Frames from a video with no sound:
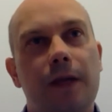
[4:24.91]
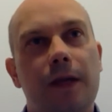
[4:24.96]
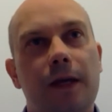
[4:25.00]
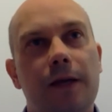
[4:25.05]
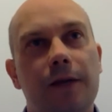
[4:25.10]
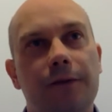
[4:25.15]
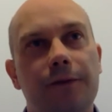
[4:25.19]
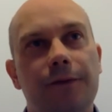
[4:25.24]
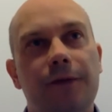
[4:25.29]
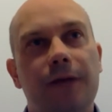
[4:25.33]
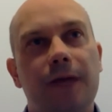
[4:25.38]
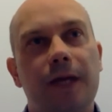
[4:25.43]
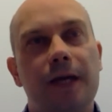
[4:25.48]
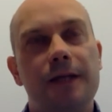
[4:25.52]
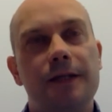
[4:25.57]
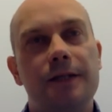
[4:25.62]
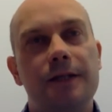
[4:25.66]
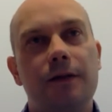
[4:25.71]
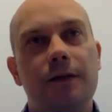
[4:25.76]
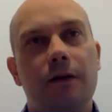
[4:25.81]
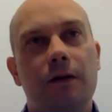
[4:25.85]
healthcare
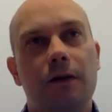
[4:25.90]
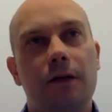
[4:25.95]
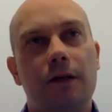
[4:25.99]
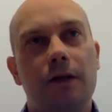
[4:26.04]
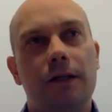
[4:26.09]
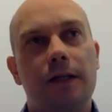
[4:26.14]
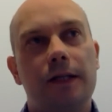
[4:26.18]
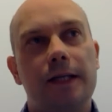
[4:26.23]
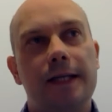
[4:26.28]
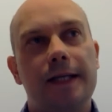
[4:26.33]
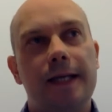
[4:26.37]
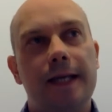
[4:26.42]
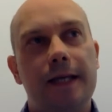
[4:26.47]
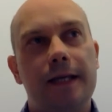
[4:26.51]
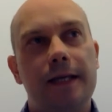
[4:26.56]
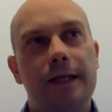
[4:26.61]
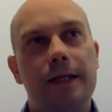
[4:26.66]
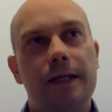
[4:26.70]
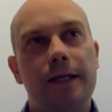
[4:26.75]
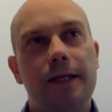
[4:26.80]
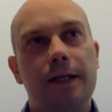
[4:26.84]
is currently
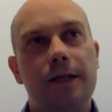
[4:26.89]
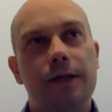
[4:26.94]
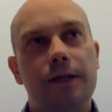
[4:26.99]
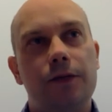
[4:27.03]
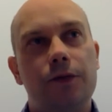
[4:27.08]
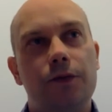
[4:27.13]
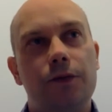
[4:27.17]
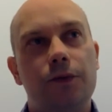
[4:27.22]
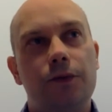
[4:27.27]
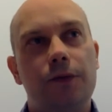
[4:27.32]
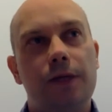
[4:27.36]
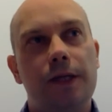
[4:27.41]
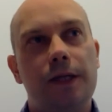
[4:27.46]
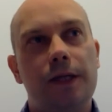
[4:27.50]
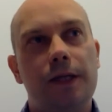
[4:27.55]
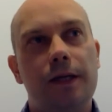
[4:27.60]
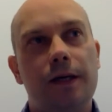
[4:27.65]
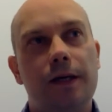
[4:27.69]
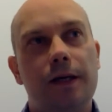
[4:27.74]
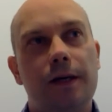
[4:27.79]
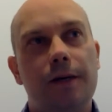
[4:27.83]
getting into the,